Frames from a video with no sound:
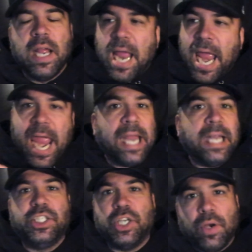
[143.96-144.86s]
And
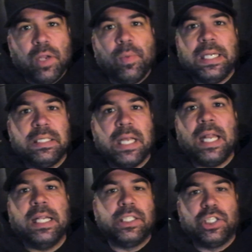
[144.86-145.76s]
Jody Weiss said
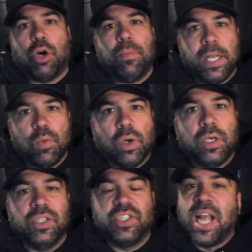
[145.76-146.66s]
in so many
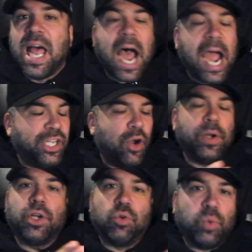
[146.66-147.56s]
words, "I don't
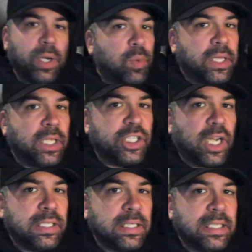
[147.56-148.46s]
agree with the
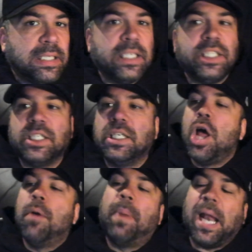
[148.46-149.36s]
judge's decision,
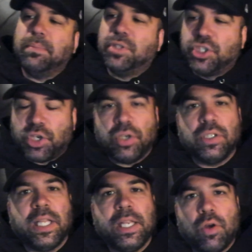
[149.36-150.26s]
but I'm
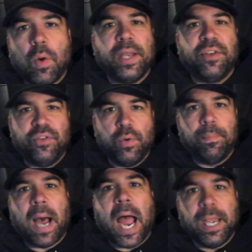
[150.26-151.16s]
certainly going to
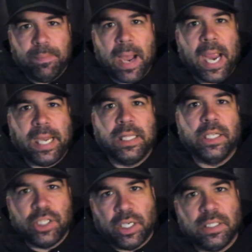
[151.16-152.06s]
abide by the
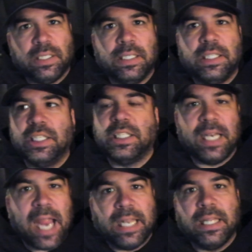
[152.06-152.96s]
judge's decision
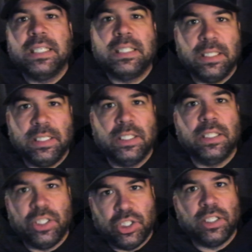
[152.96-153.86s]
and listen to the
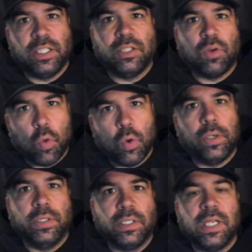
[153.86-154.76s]
judge's
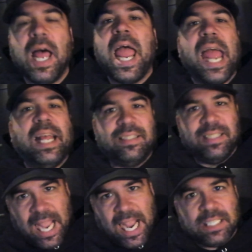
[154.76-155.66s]
orders, as
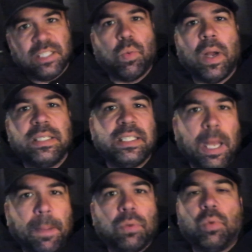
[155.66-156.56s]
that's what
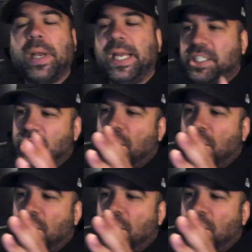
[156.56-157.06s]
separates